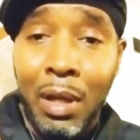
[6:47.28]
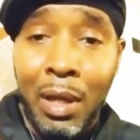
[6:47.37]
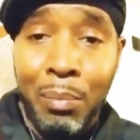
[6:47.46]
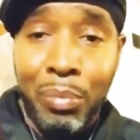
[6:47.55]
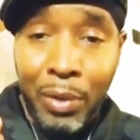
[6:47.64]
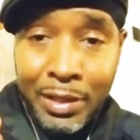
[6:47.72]

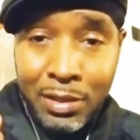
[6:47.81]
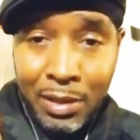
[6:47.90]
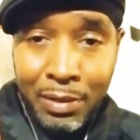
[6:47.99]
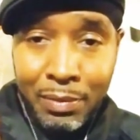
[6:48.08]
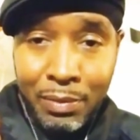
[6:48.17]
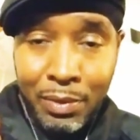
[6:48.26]
embracing
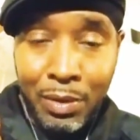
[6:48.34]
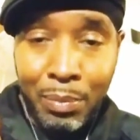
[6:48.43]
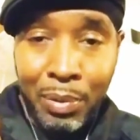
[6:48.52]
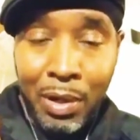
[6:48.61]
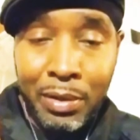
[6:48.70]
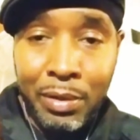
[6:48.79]
your
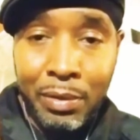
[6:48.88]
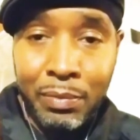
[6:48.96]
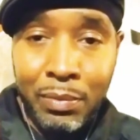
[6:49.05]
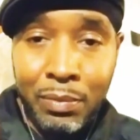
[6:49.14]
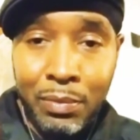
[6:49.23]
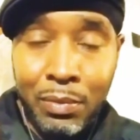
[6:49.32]
partner,
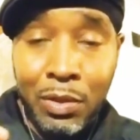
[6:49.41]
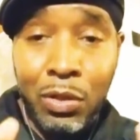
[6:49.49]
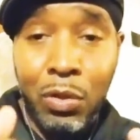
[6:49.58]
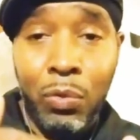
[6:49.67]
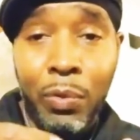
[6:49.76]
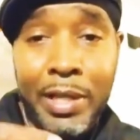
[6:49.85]

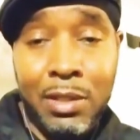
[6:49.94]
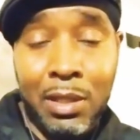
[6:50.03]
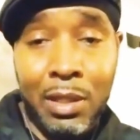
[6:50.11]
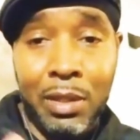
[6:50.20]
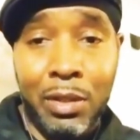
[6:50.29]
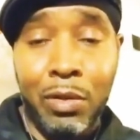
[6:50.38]
caressing
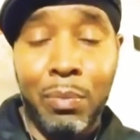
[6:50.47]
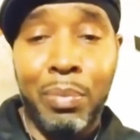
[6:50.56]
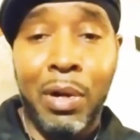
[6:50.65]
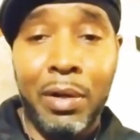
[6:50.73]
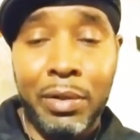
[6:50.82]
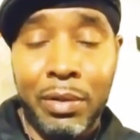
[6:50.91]
your
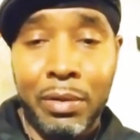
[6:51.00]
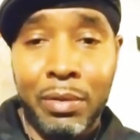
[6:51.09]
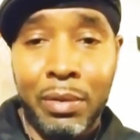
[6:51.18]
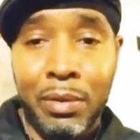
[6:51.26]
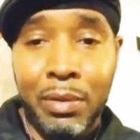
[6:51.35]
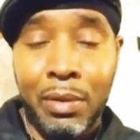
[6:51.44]
partner,
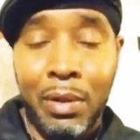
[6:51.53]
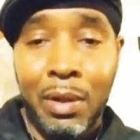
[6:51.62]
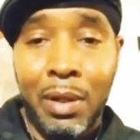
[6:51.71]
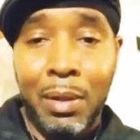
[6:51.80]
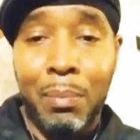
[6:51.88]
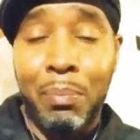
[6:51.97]

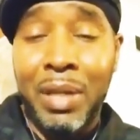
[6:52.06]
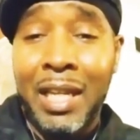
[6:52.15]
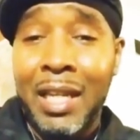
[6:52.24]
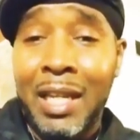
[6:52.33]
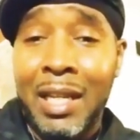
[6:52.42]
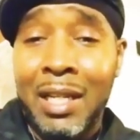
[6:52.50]

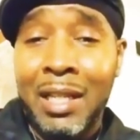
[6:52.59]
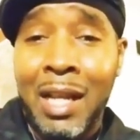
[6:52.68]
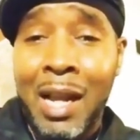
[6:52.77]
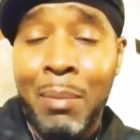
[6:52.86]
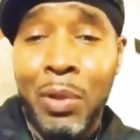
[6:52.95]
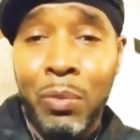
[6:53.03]
being in
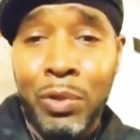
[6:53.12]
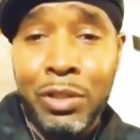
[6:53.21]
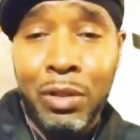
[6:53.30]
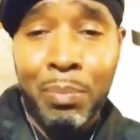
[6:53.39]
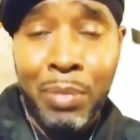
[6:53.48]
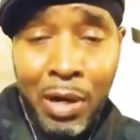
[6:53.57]
alignment with
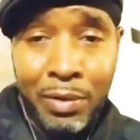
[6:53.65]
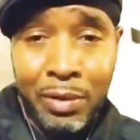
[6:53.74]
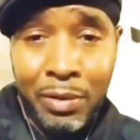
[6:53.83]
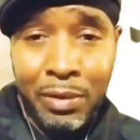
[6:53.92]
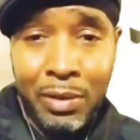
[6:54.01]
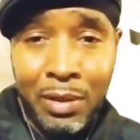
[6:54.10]
your partner.
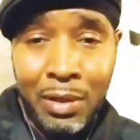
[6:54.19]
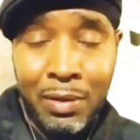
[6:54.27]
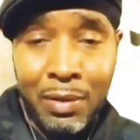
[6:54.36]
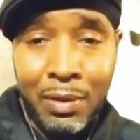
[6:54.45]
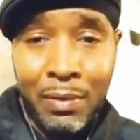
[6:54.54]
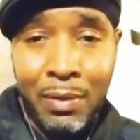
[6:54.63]

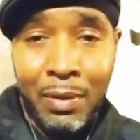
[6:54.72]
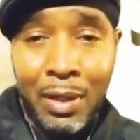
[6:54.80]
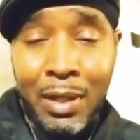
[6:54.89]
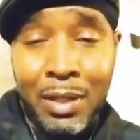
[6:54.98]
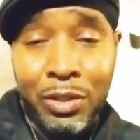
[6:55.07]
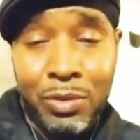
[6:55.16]

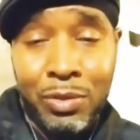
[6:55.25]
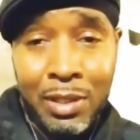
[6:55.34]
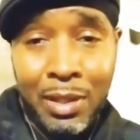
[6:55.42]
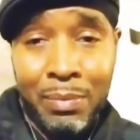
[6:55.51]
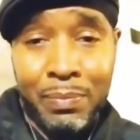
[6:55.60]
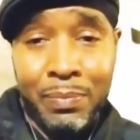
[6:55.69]
You see,
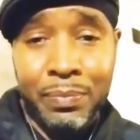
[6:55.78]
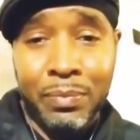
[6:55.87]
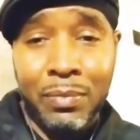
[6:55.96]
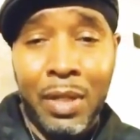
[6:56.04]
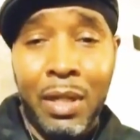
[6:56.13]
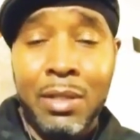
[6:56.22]

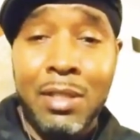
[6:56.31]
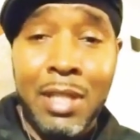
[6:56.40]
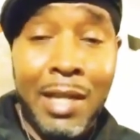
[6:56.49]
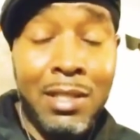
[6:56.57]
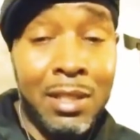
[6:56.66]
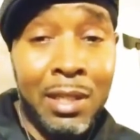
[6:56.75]

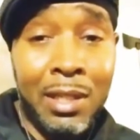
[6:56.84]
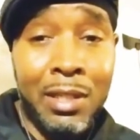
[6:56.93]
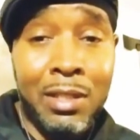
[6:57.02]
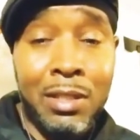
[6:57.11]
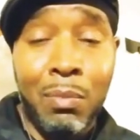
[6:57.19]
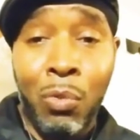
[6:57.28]
sex
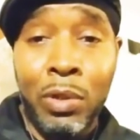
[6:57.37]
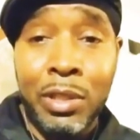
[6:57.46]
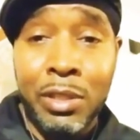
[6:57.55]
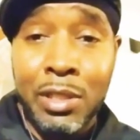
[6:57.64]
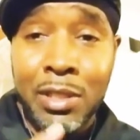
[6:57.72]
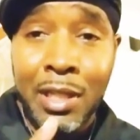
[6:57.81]
is more than
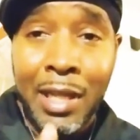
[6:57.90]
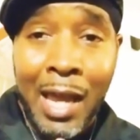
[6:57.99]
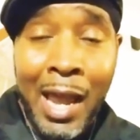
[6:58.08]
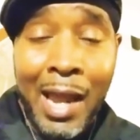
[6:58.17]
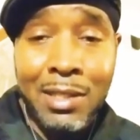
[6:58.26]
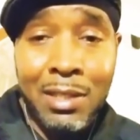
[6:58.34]
just the
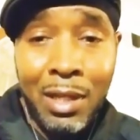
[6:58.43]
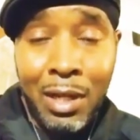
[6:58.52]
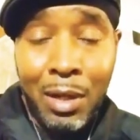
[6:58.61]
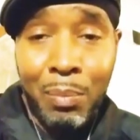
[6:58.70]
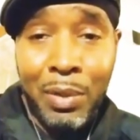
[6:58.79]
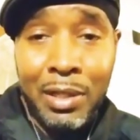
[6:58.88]
act,
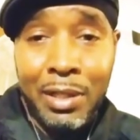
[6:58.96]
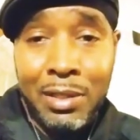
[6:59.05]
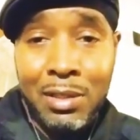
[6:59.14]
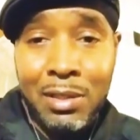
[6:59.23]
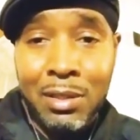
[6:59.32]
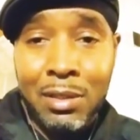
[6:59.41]
but
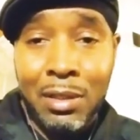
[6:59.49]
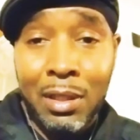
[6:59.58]
it's